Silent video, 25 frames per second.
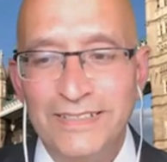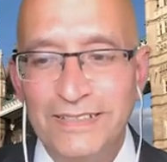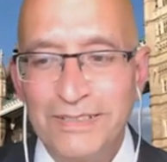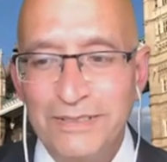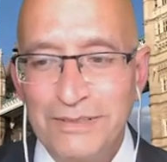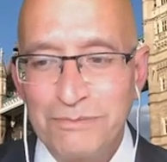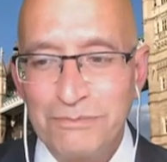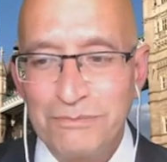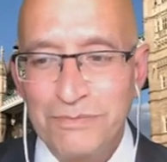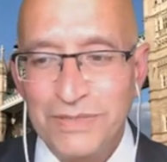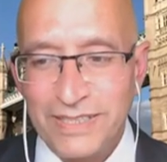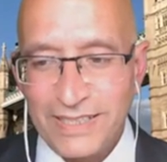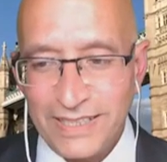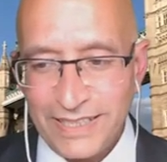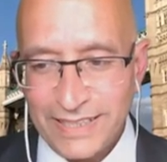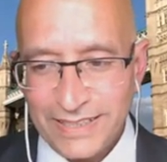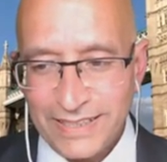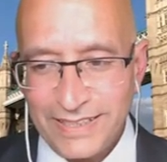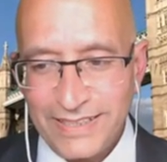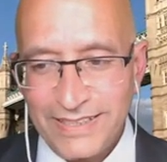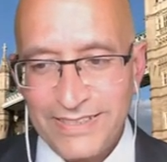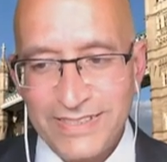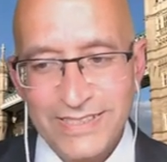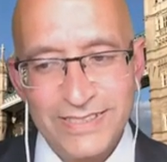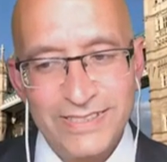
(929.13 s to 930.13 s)
But that
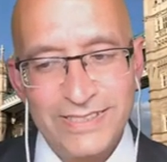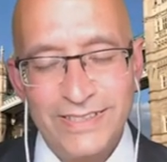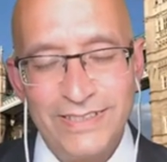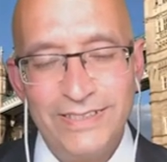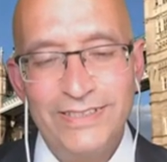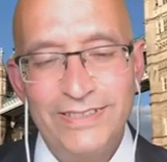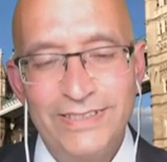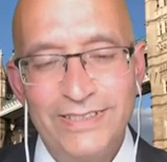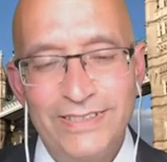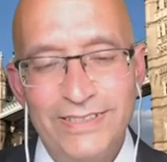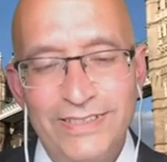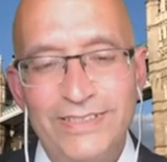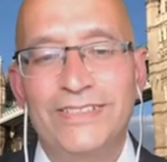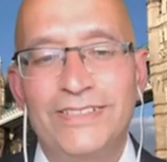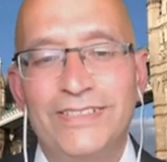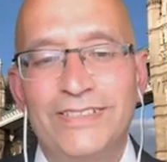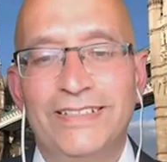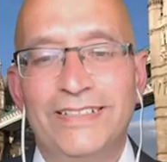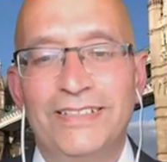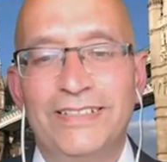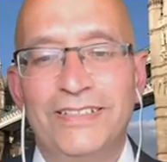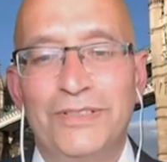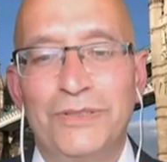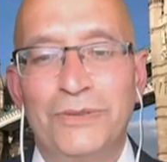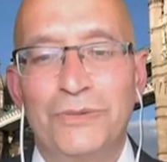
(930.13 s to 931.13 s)
legislation,
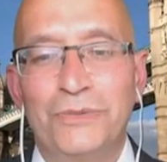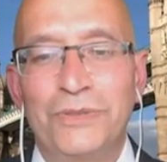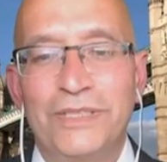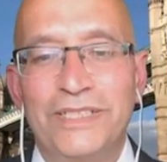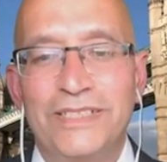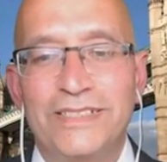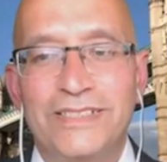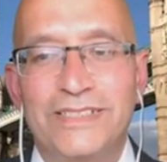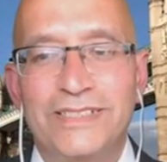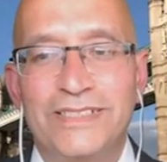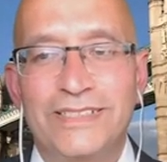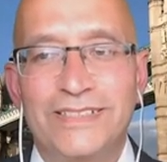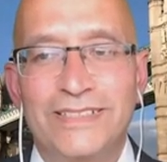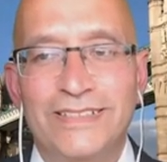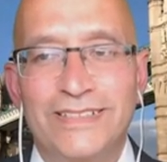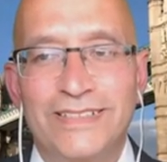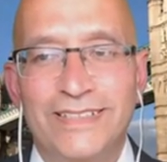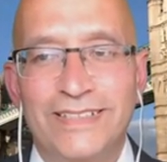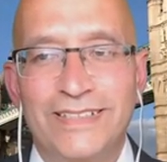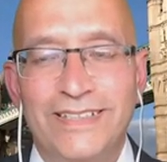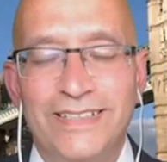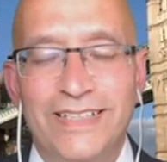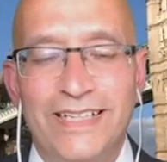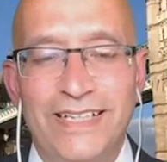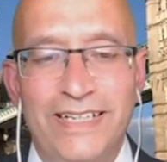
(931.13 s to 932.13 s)
which
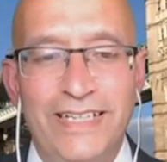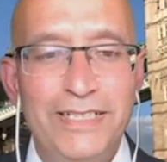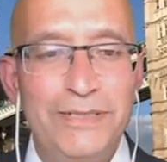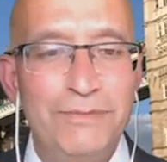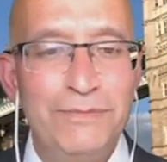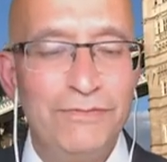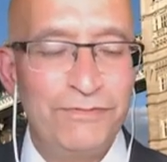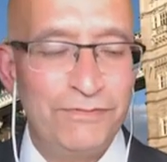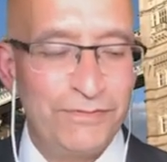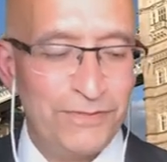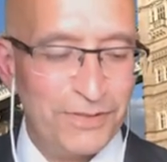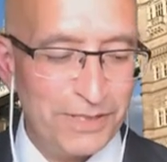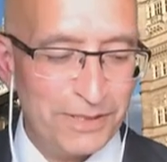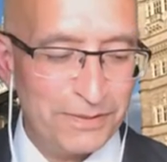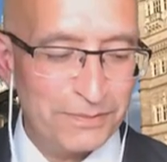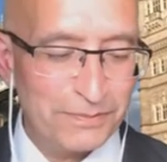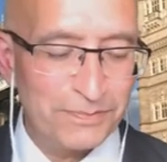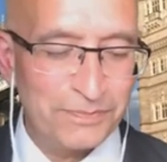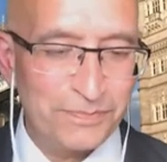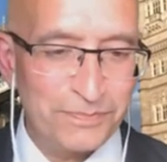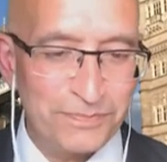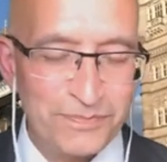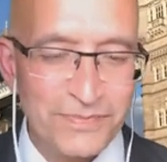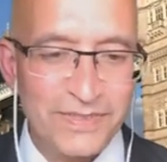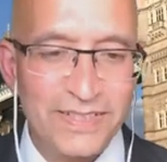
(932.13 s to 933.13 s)
came from
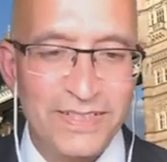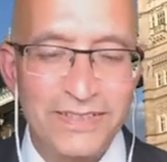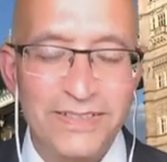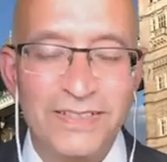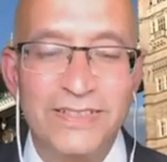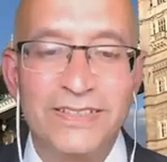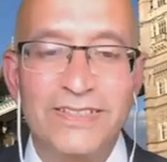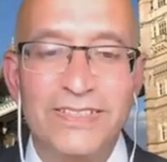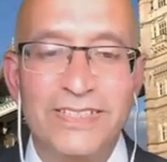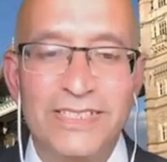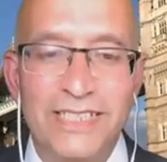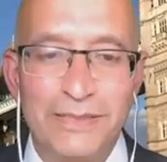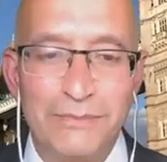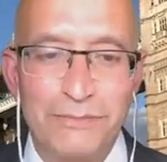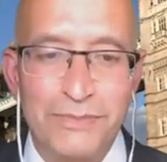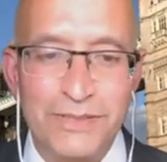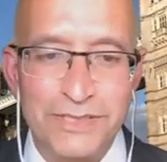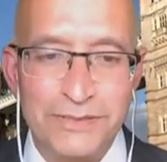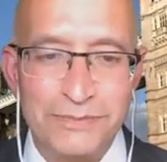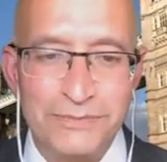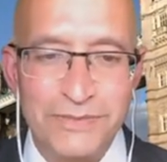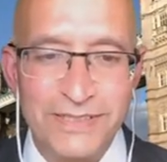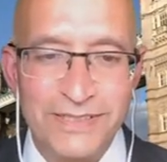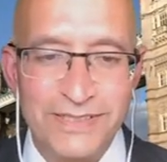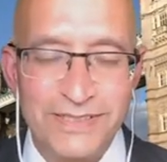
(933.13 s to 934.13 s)
the
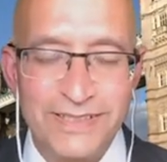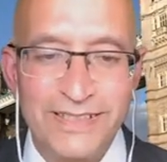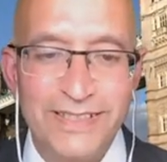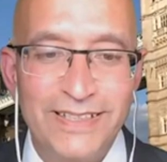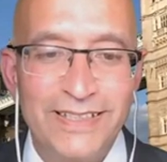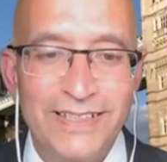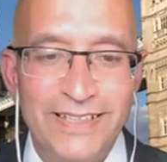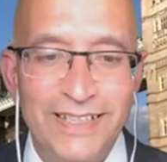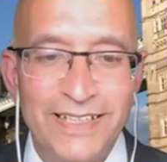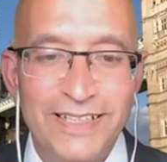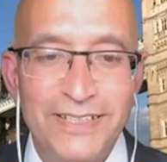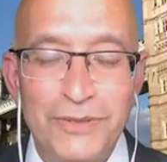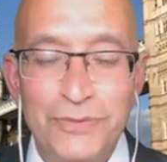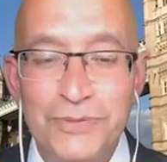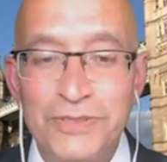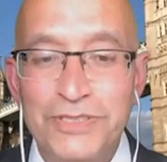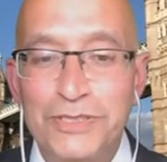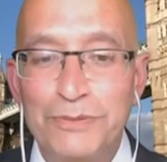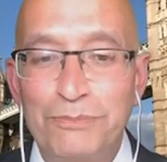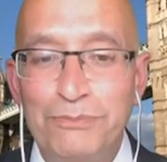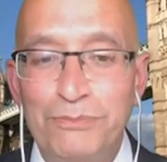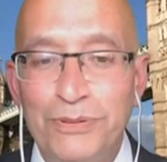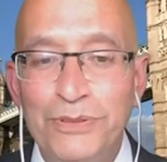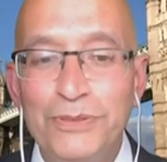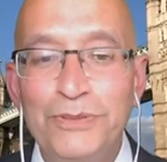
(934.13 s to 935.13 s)
establishment and was
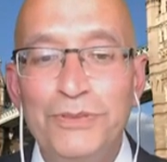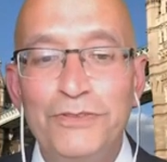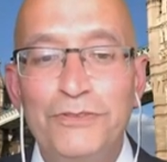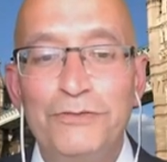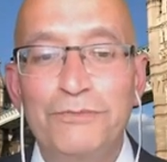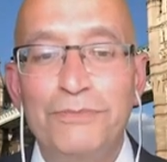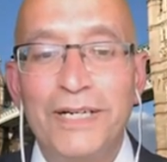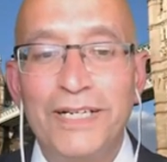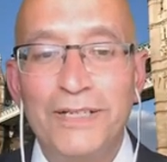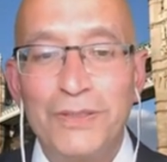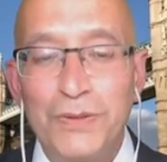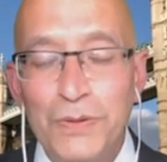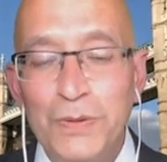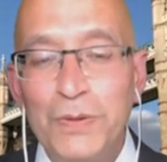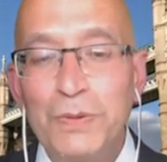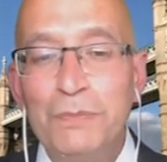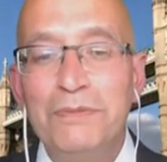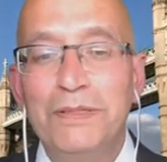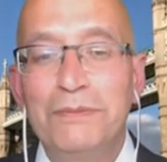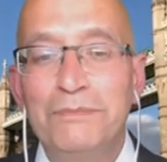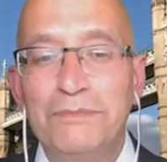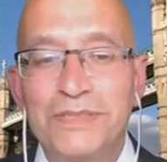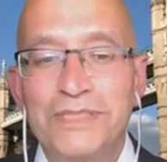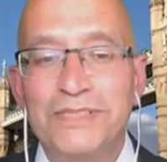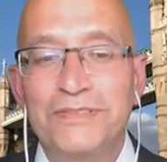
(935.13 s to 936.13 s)
approved by all
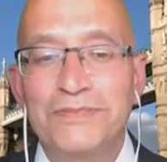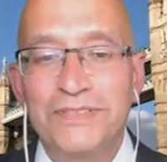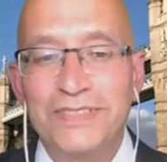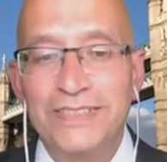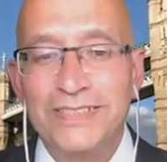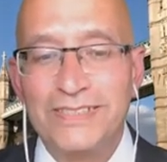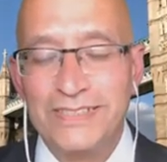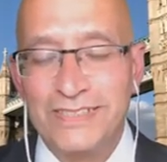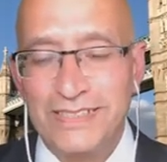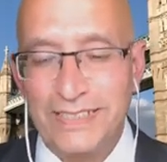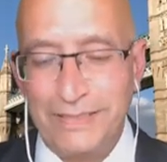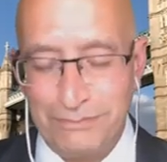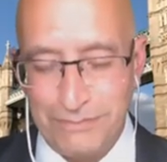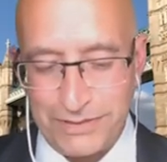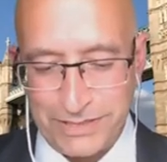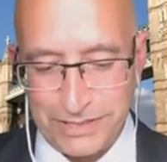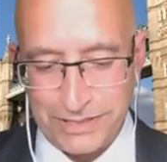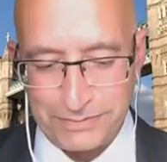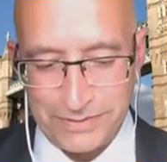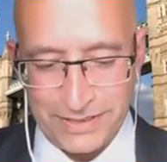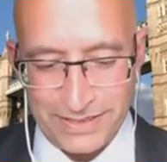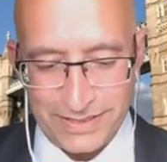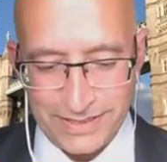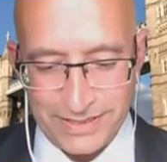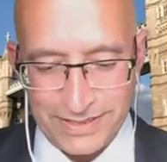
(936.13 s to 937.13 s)
members of the
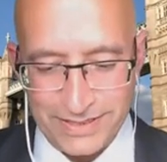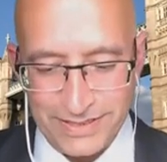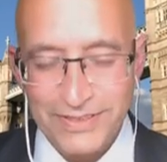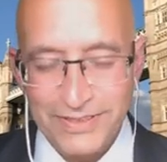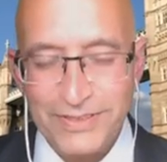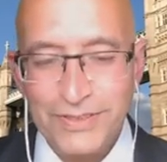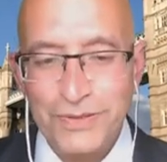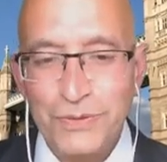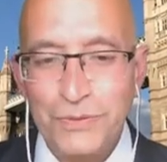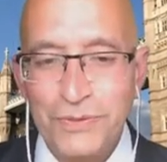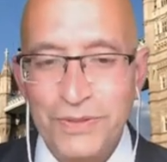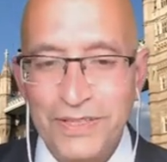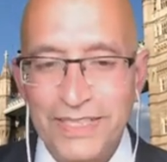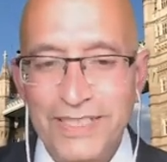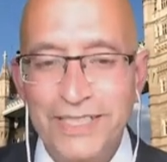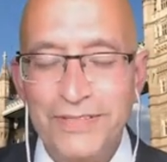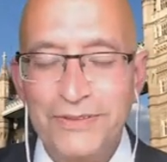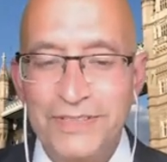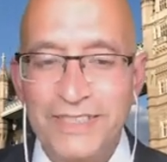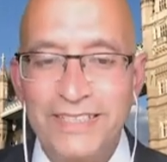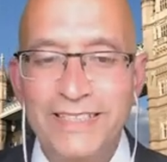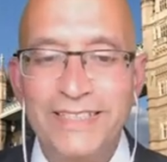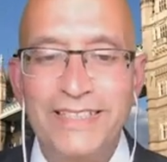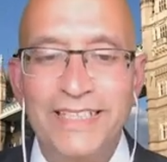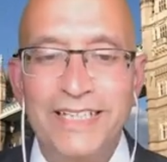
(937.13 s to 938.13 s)
establishment without
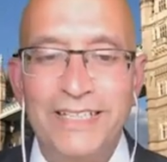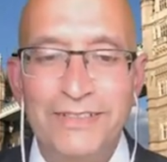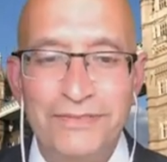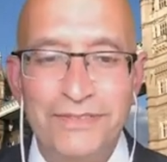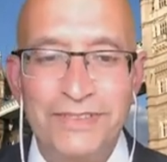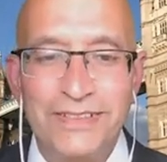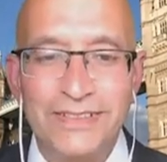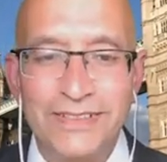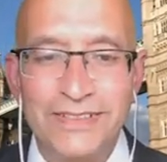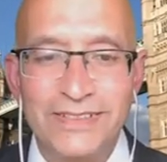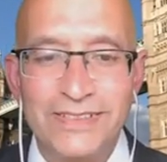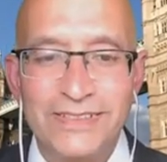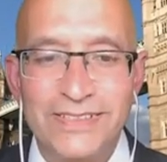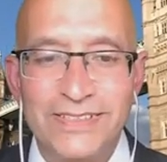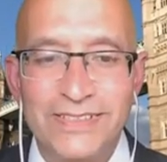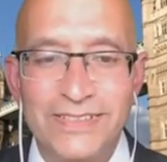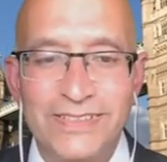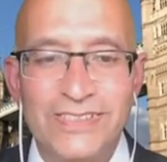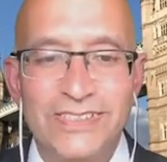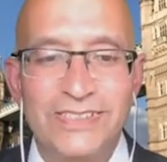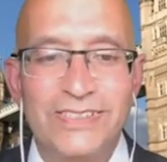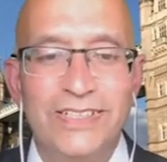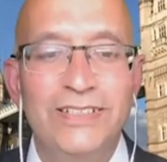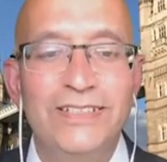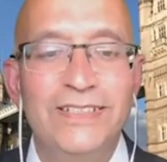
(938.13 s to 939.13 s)
any evidence,
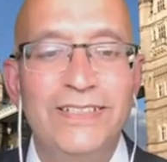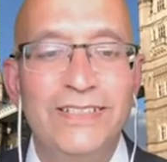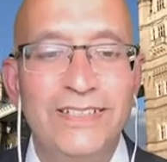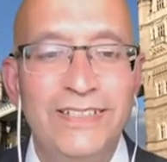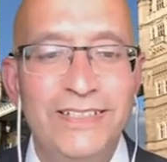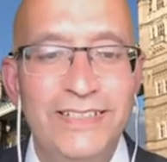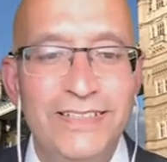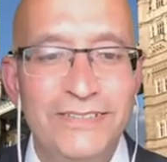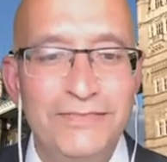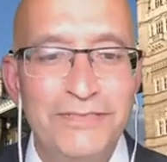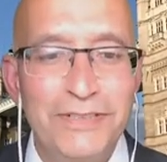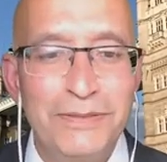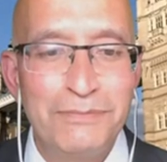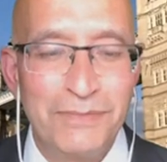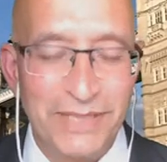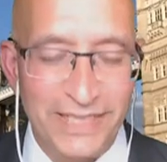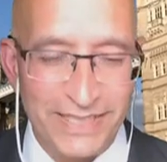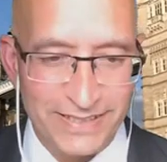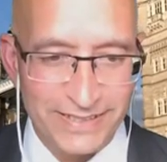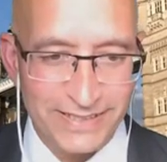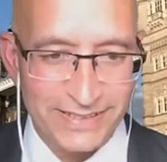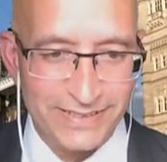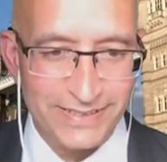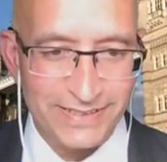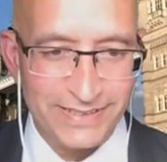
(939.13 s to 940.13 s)
suddenly
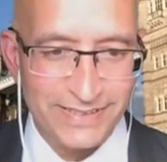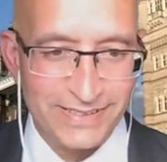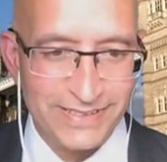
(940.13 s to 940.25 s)
reminded us,